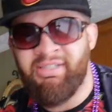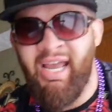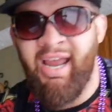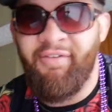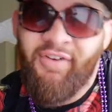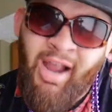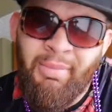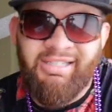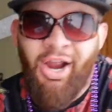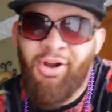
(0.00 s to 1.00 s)
I'm saying? For
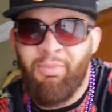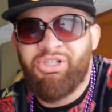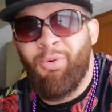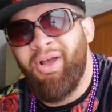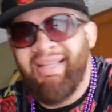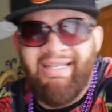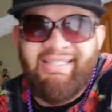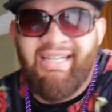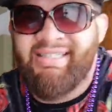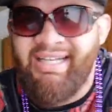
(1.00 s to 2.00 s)
coming to turn up with your boy, Litty
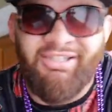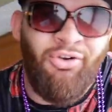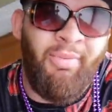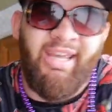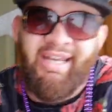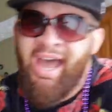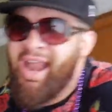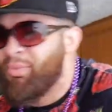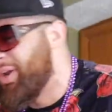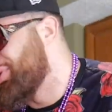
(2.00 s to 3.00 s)
Six Titties. Don't nobody get down
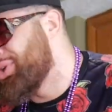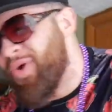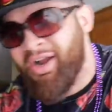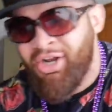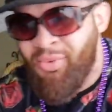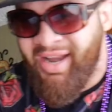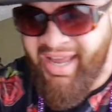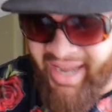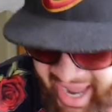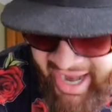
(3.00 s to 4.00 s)
like we do. You already know what
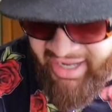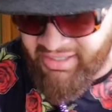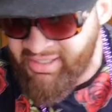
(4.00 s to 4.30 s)
it is.